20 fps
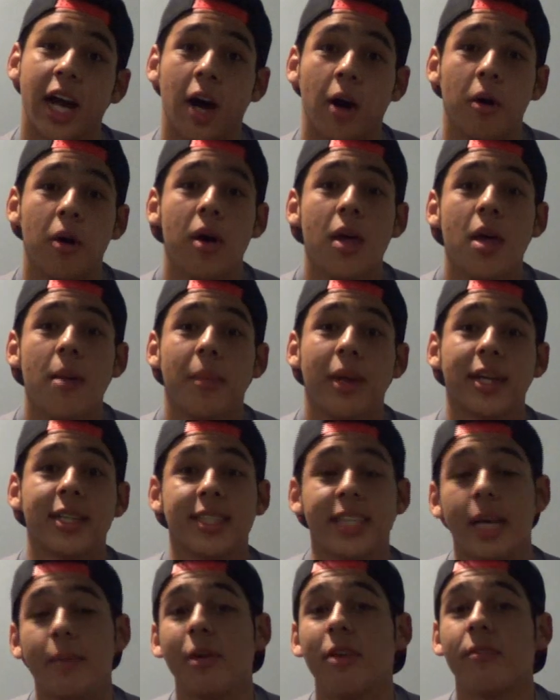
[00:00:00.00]
out,
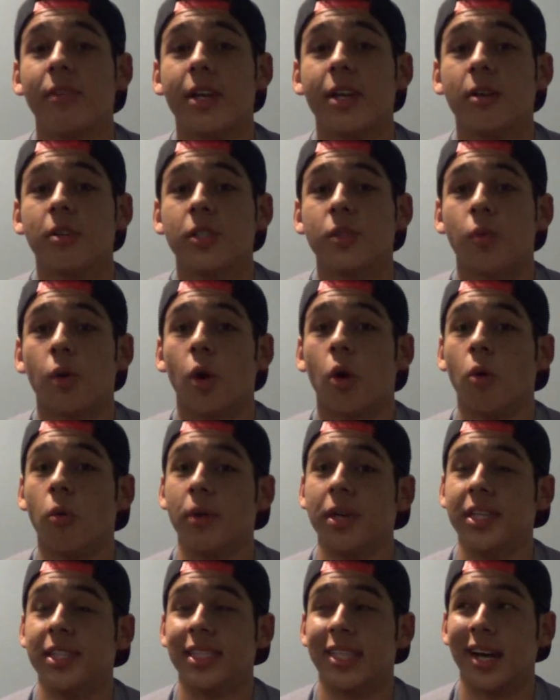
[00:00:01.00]
because gaming videos were
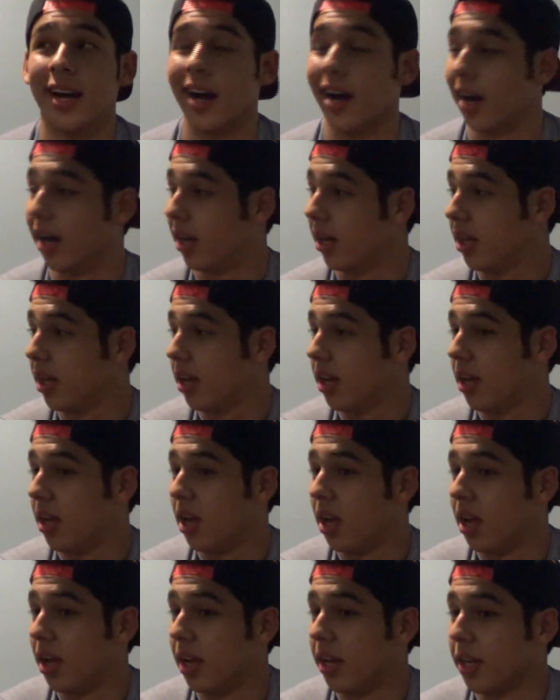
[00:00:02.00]
always,
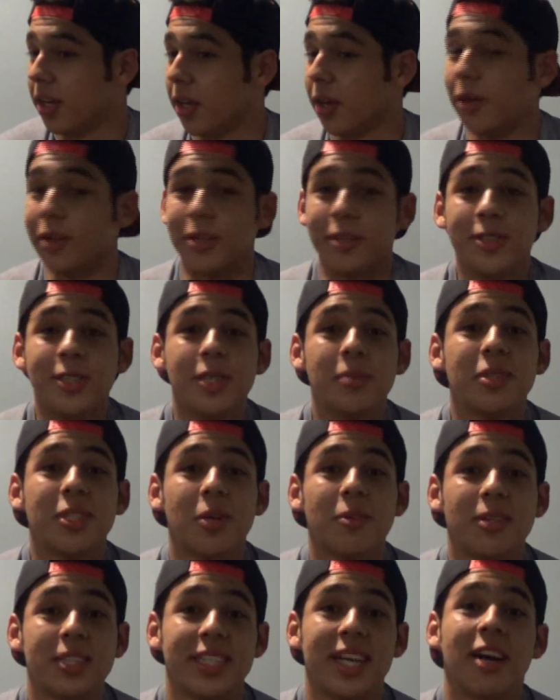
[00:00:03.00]
you know, YouTube is
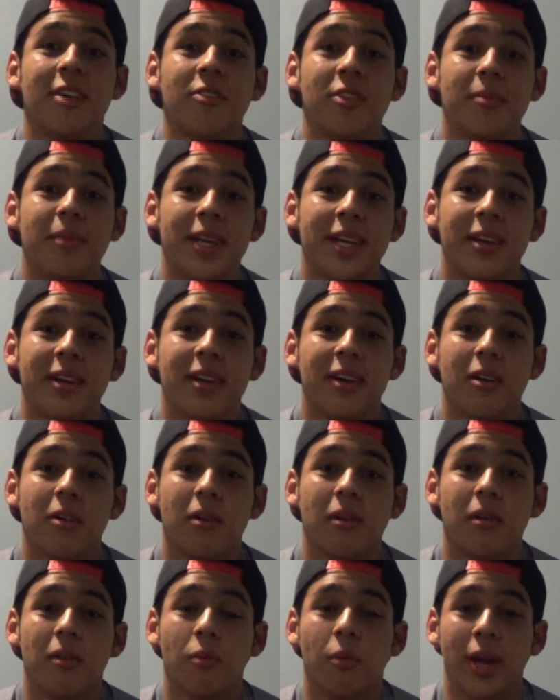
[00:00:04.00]
always there for me
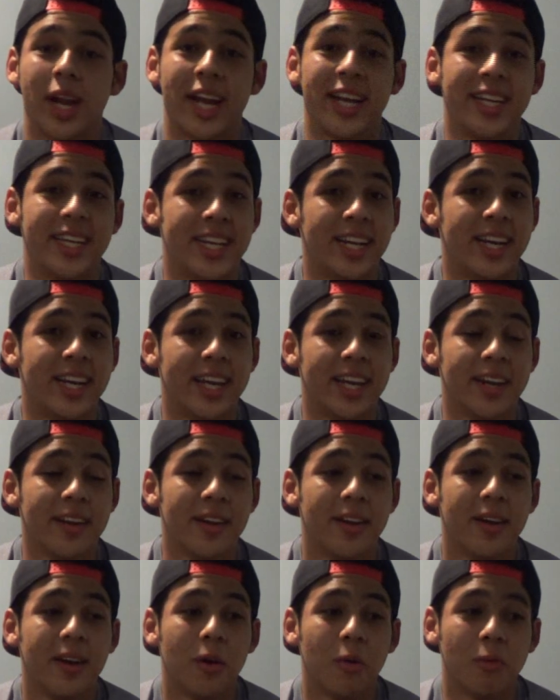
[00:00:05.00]
when I needed it,
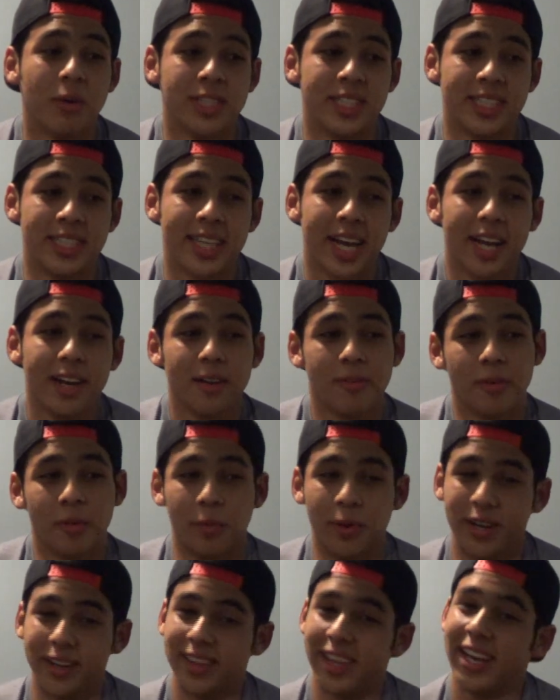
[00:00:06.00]
which is kind of a
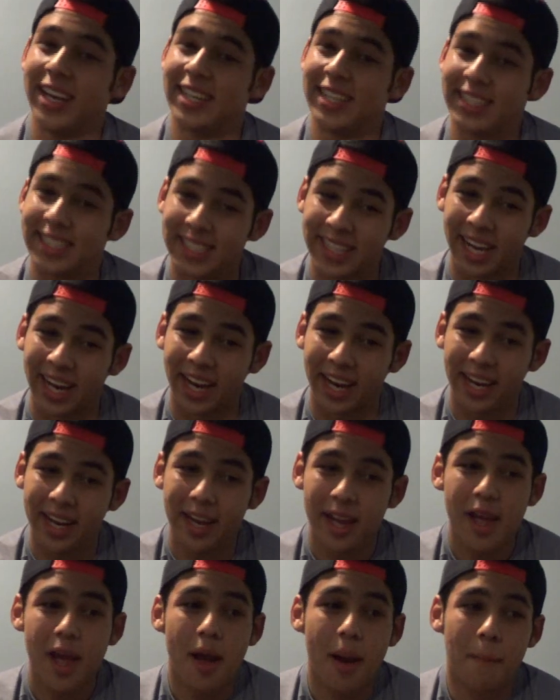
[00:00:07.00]
weird thing to say,
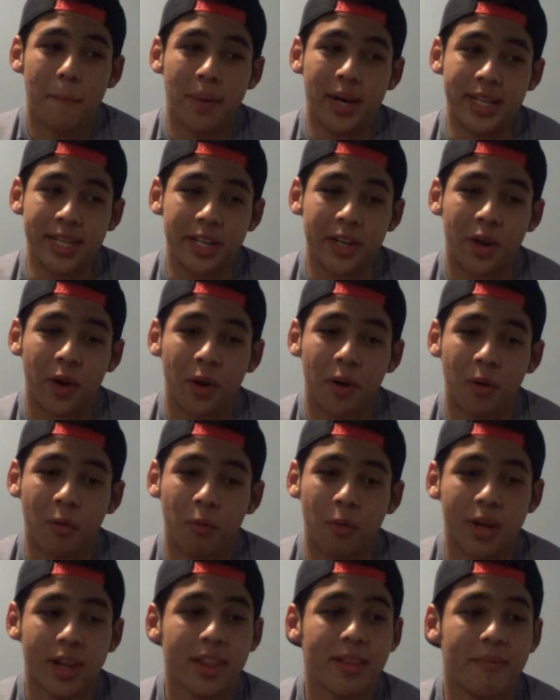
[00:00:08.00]
but you know,
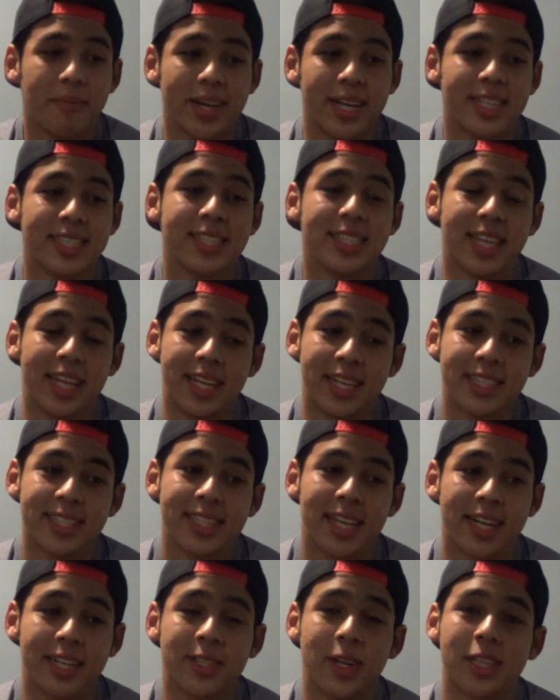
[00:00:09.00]
one of the biggest things
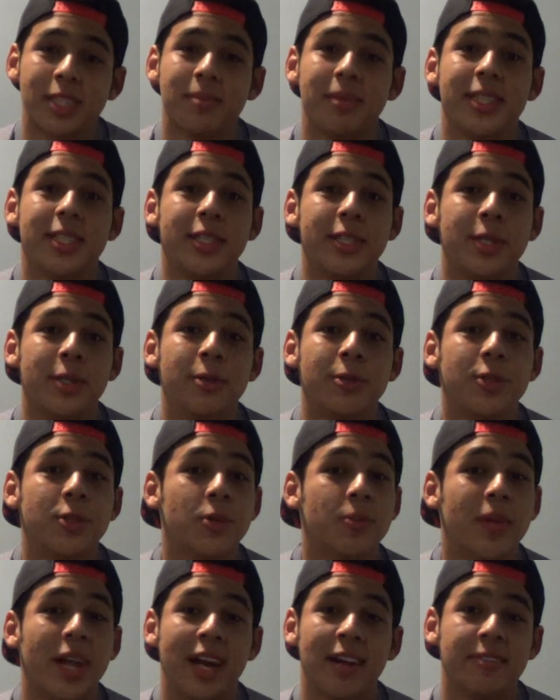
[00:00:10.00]
that attracted me to
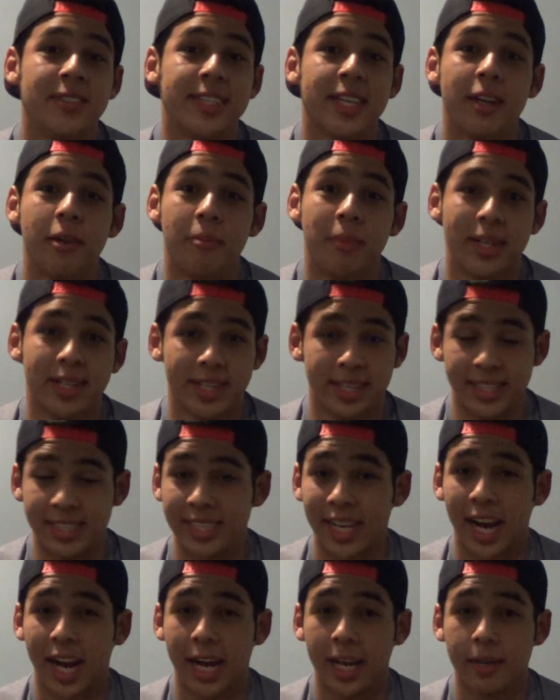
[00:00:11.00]
YouTube, that I've said a million
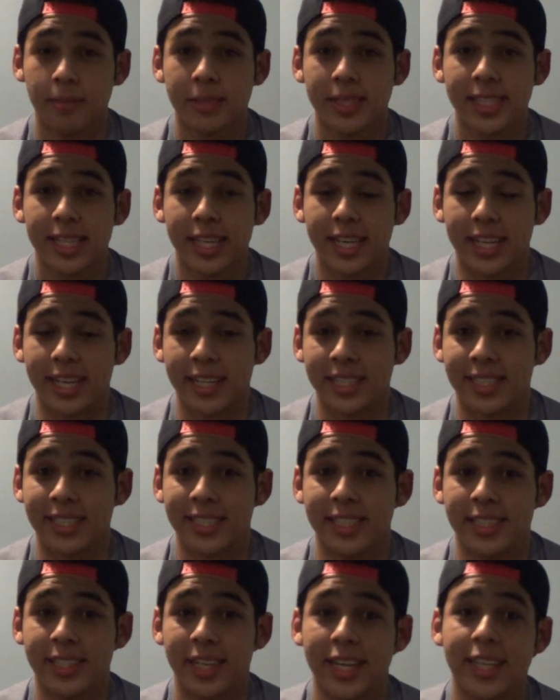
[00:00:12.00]
times,
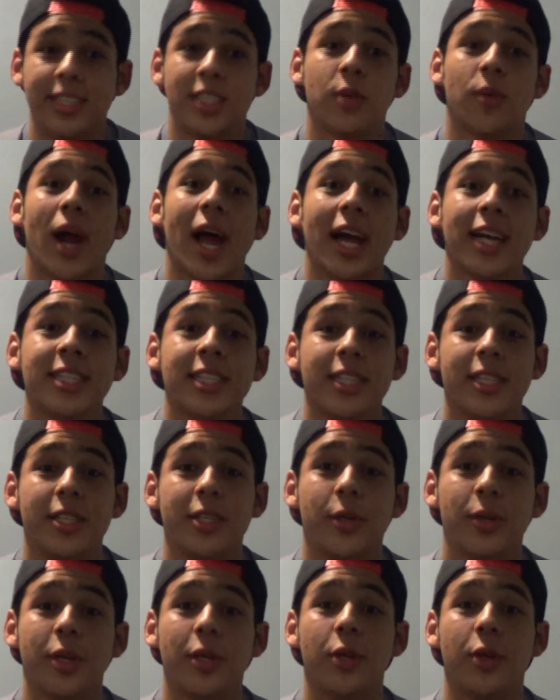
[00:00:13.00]
is the interaction
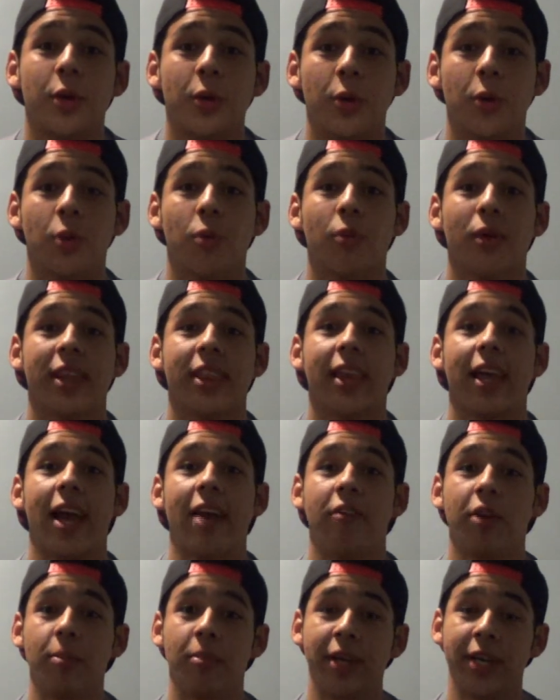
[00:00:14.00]
you can do with
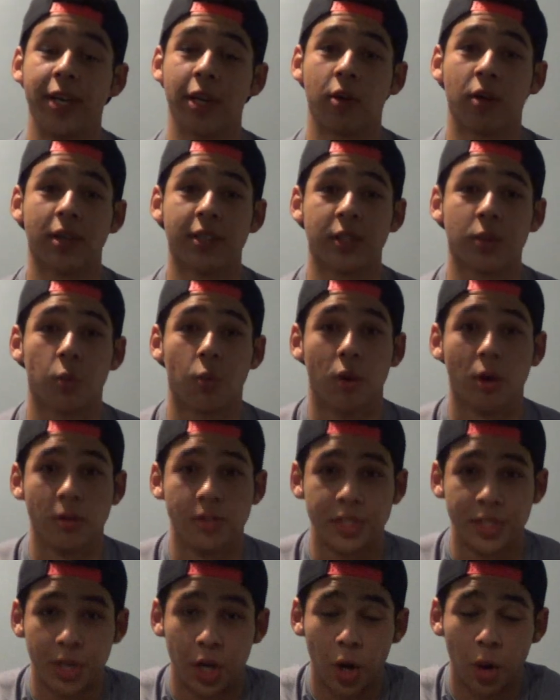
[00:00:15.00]
everybody across the
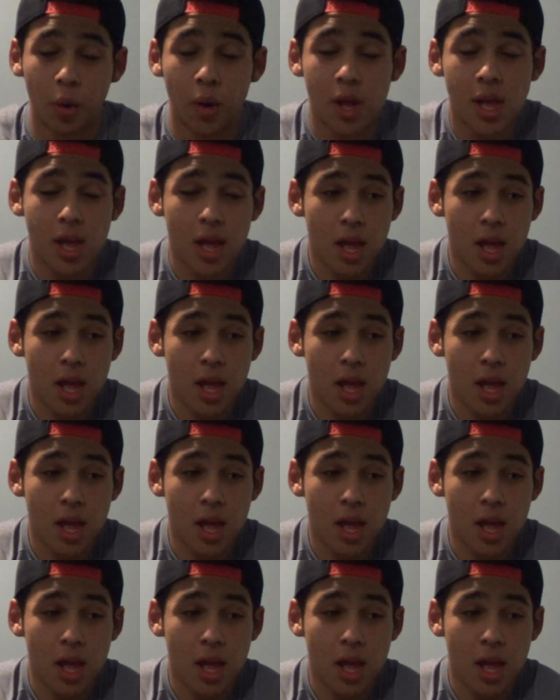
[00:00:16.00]
world. You know,